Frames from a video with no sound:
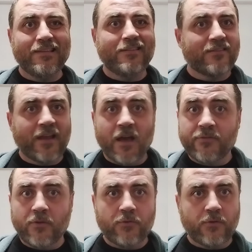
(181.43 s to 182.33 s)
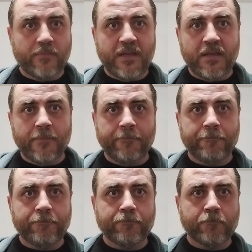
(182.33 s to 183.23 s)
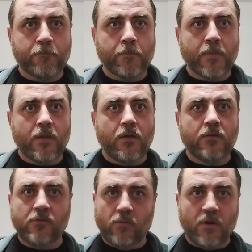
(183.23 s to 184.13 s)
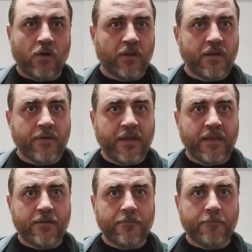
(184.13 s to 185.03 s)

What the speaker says: stay off social media, don't call anybody,